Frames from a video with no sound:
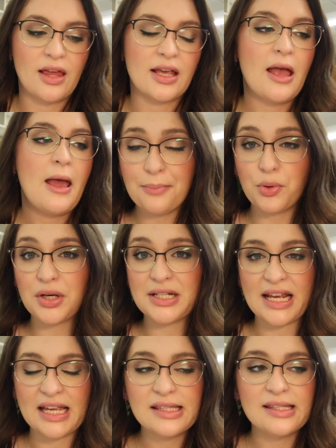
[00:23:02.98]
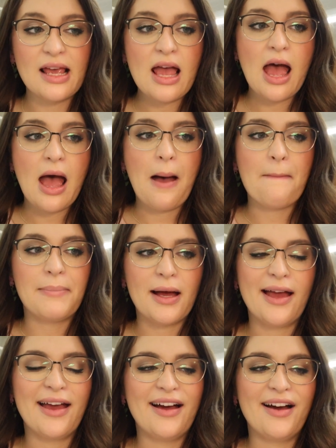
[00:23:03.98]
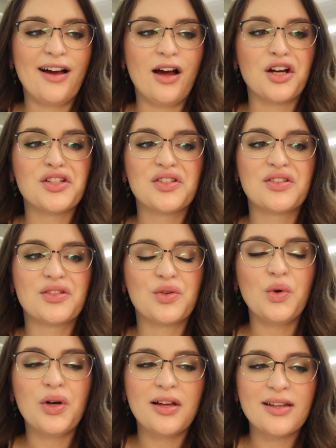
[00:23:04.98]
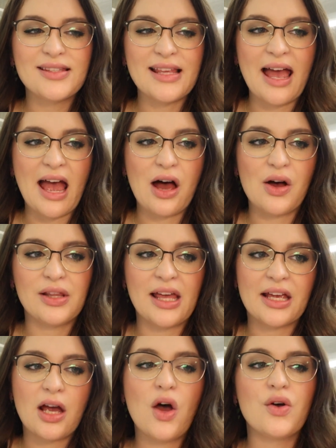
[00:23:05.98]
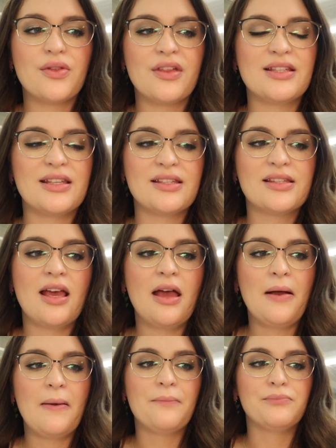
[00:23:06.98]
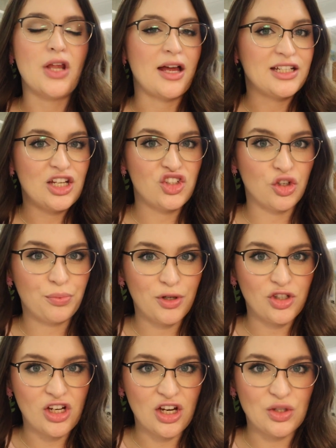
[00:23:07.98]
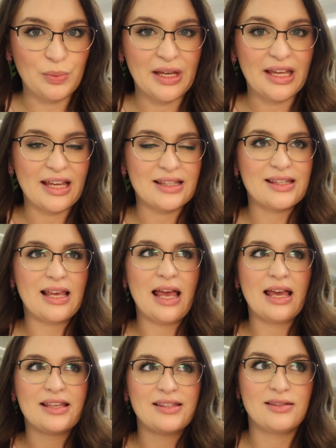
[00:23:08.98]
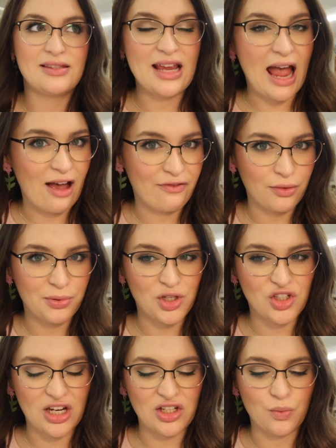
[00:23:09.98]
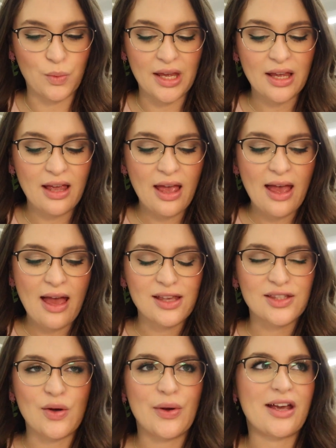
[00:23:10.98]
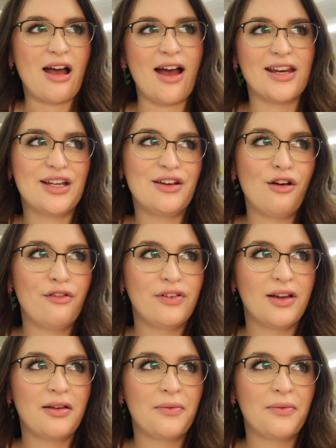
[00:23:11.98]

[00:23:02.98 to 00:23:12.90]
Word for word: like important dates. But our school sent out like, oh, this is not Teacher Appreciation Week, it's Staff Appreciation Week. So it kind of,